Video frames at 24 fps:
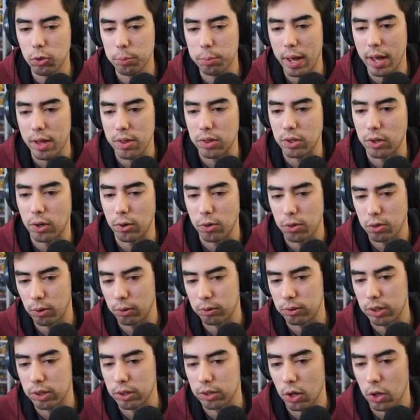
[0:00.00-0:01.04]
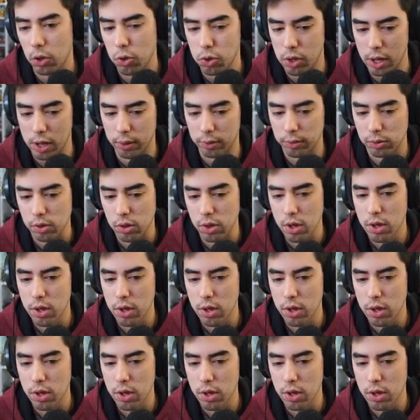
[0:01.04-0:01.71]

passing yards, 13 touchdowns,